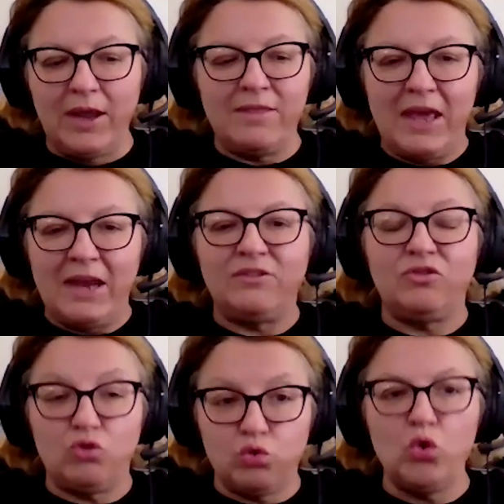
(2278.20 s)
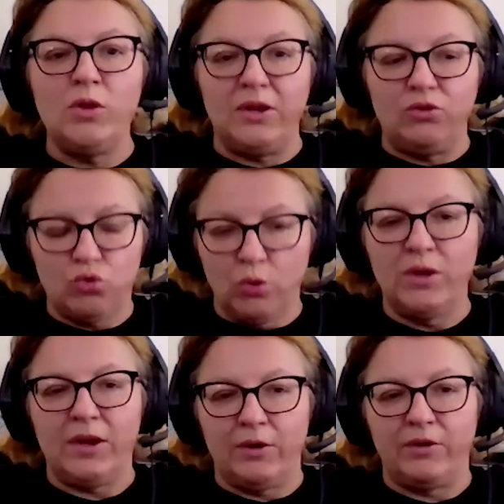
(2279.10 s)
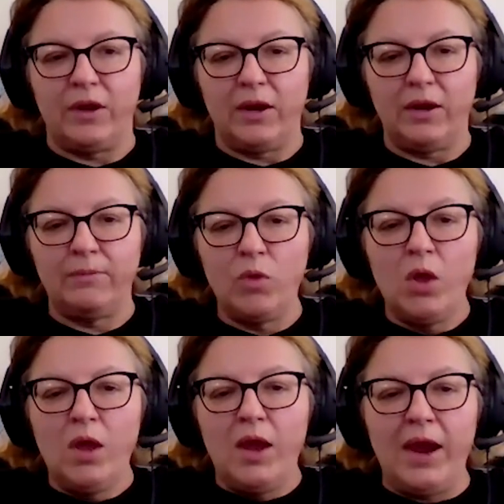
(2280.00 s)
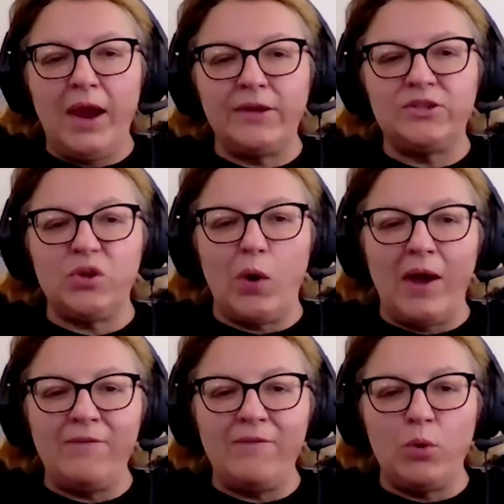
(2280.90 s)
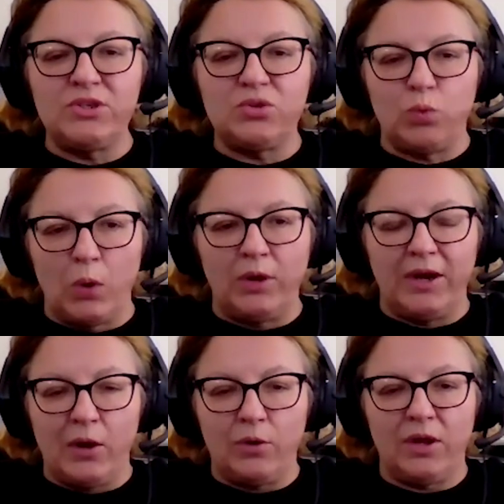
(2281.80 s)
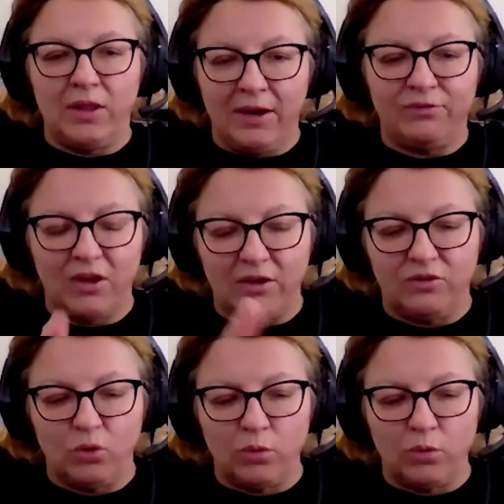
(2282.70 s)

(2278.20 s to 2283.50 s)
And that is truly, truly irritating. And so I've always wrote it out, and then I've sent it to